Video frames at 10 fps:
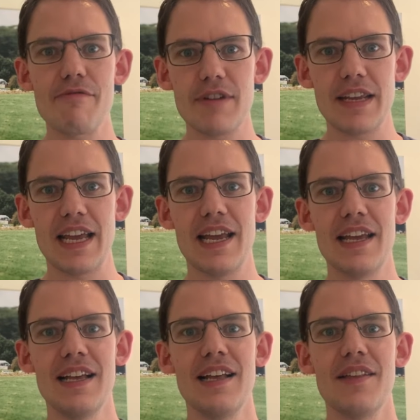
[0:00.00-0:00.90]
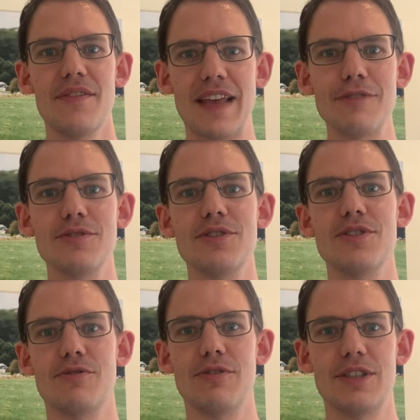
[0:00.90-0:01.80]
every year,
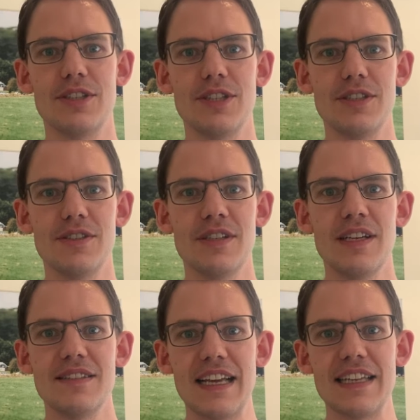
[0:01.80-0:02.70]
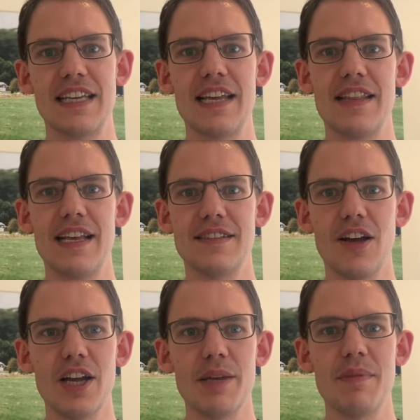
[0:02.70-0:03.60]
thousands of Christians dedicate their
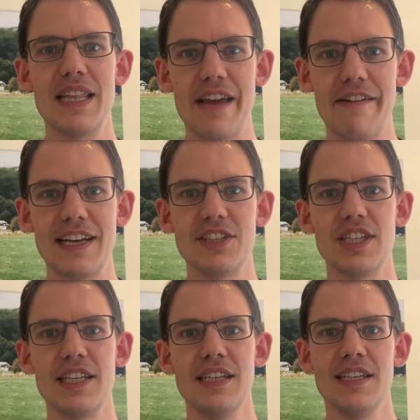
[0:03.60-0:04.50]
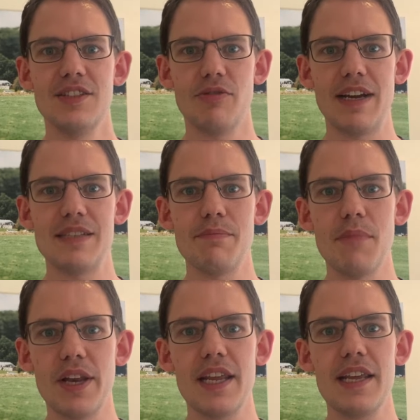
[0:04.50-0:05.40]
time and their energy to raising
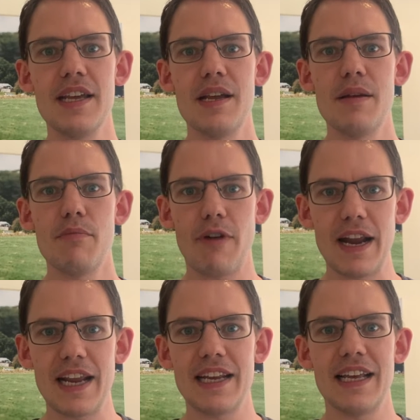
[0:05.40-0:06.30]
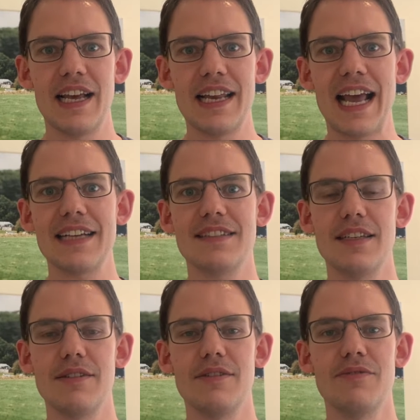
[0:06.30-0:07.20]
money, praying and
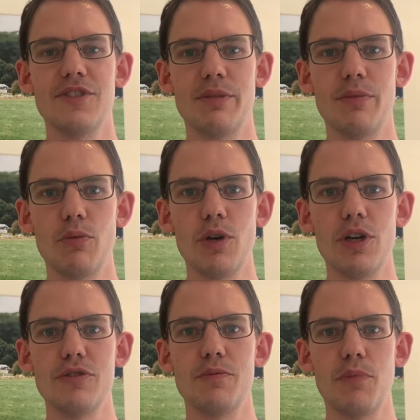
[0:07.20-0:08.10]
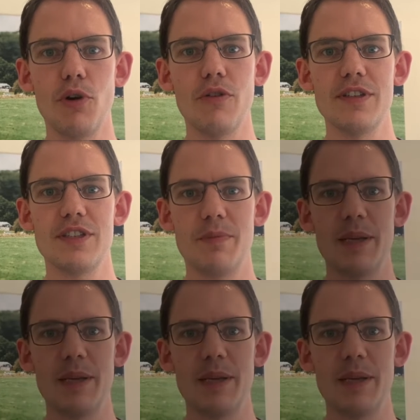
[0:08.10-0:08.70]
acting for some of the world's poorest